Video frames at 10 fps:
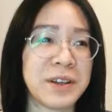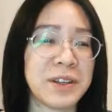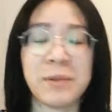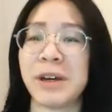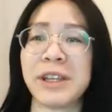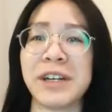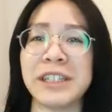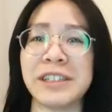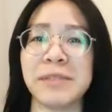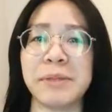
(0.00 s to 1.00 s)
the weather
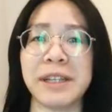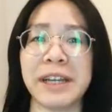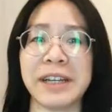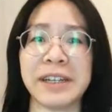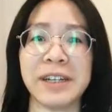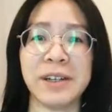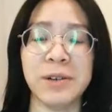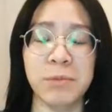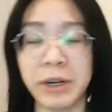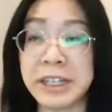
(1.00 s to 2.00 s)
has just been like,
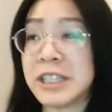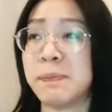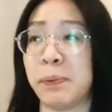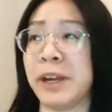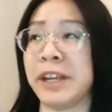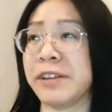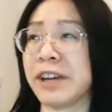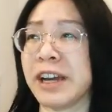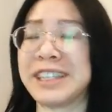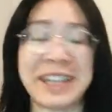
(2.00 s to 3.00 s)
what is spring, you
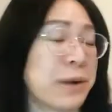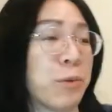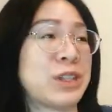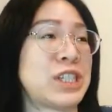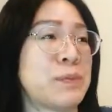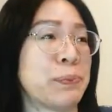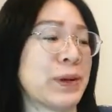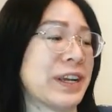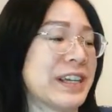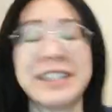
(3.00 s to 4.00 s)
guys? Like, what's
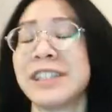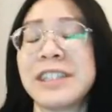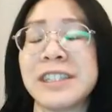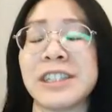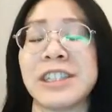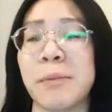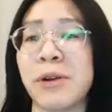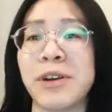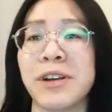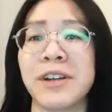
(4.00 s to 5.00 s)
spring? It's just
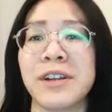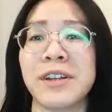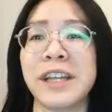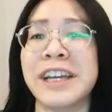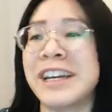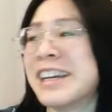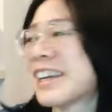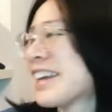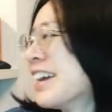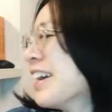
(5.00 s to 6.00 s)
summer.
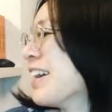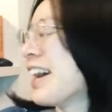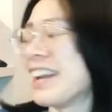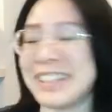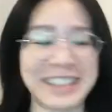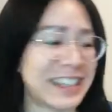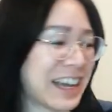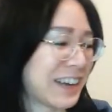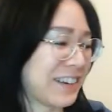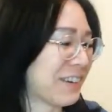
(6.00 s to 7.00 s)
Like
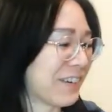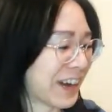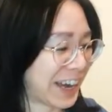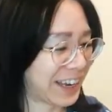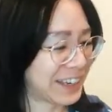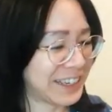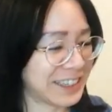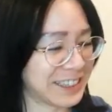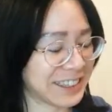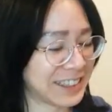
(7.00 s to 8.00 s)
I don't know why.
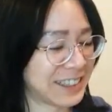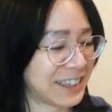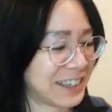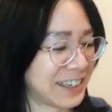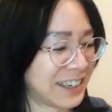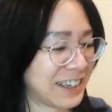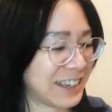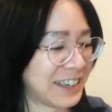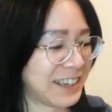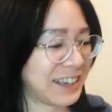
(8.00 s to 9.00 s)
It's just
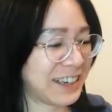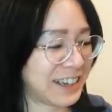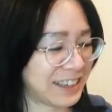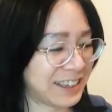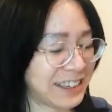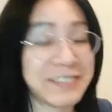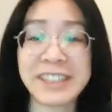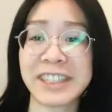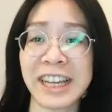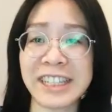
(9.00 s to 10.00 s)
I'm
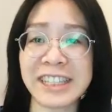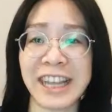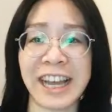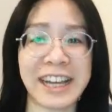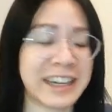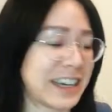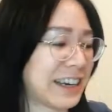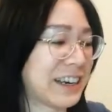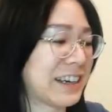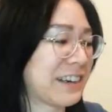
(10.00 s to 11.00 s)
just kind of sad.
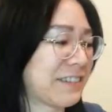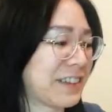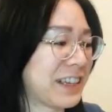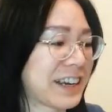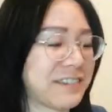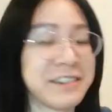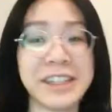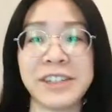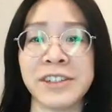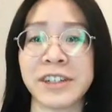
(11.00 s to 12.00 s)
I feel like I
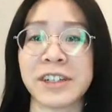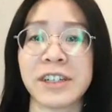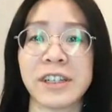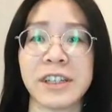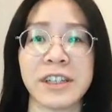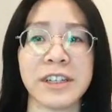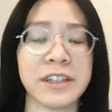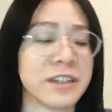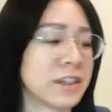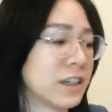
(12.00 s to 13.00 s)
really took
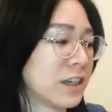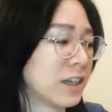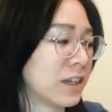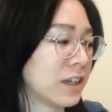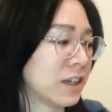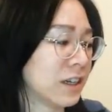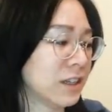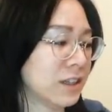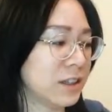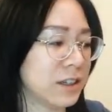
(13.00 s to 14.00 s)
the
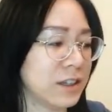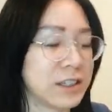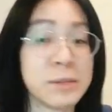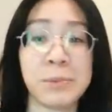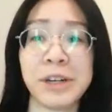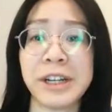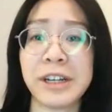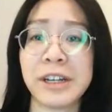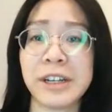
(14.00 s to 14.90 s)
spring